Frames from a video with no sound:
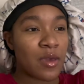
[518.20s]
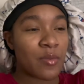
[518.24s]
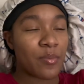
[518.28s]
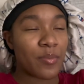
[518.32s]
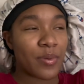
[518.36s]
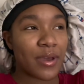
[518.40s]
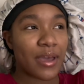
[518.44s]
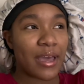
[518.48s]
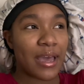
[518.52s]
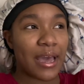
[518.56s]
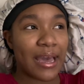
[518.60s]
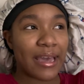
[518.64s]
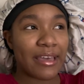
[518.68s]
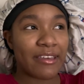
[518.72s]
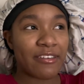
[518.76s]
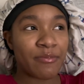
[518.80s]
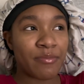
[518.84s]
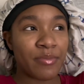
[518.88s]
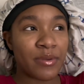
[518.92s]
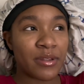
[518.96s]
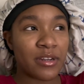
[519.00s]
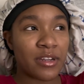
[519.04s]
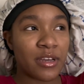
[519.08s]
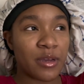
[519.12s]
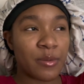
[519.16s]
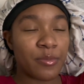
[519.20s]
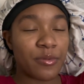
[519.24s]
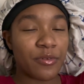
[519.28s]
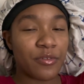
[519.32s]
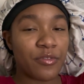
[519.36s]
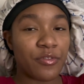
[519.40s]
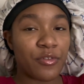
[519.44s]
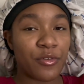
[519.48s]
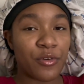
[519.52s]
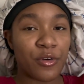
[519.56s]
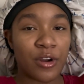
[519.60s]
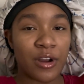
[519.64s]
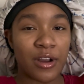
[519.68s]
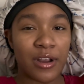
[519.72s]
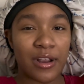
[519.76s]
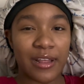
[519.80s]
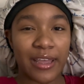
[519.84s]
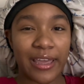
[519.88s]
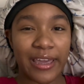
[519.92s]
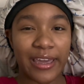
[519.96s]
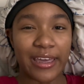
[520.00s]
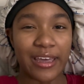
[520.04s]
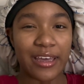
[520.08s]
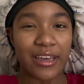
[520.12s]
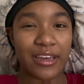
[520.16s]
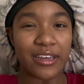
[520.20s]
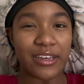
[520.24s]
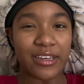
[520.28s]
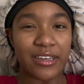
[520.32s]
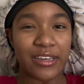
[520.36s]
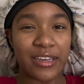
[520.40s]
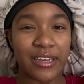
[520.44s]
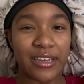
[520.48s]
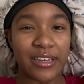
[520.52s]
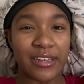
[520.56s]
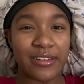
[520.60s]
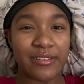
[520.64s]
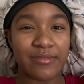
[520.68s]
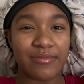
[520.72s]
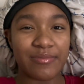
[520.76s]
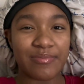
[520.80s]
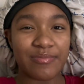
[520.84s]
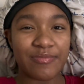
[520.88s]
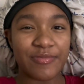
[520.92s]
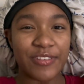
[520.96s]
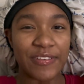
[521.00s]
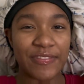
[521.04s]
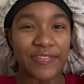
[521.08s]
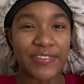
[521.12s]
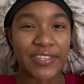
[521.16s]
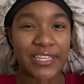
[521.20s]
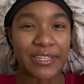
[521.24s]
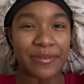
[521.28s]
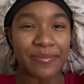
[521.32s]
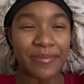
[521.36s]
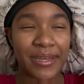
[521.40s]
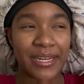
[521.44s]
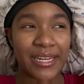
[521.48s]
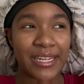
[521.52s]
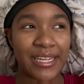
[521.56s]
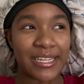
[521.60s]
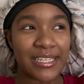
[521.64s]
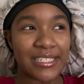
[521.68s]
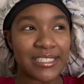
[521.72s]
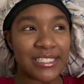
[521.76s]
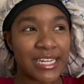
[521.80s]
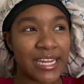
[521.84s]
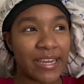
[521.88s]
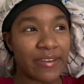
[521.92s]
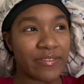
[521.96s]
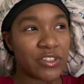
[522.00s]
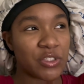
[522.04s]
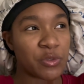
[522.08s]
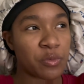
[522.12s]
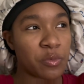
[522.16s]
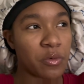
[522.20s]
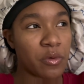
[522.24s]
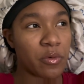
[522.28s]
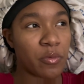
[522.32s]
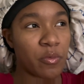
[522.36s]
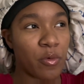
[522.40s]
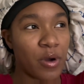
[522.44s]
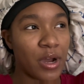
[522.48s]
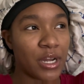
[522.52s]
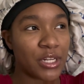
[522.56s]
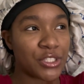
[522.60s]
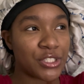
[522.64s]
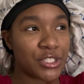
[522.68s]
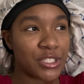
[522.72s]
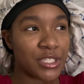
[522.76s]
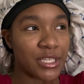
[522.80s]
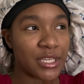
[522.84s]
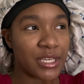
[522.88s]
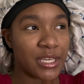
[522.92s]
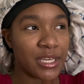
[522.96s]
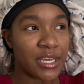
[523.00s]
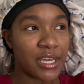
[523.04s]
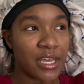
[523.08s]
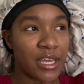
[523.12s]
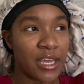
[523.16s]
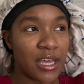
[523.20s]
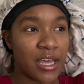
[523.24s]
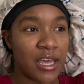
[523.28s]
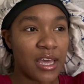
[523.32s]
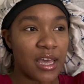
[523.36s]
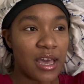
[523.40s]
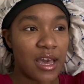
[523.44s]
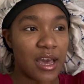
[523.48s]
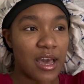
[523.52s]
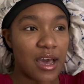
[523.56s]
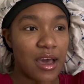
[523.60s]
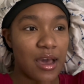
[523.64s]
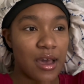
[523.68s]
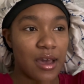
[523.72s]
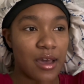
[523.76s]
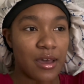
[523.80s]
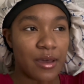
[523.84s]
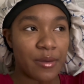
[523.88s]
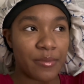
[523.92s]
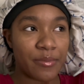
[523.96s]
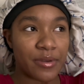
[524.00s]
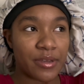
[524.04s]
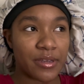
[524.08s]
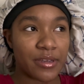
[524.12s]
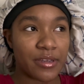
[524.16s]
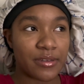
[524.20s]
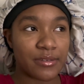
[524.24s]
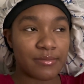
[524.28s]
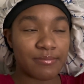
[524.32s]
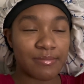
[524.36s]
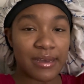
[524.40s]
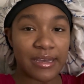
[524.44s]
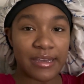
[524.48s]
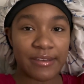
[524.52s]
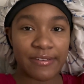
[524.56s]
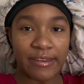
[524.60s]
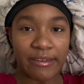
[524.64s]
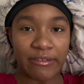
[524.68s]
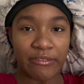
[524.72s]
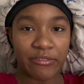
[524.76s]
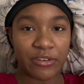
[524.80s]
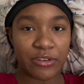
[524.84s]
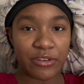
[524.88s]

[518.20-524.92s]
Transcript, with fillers: But I've been up for like a good 15 minutes, and I've just been watching my favorite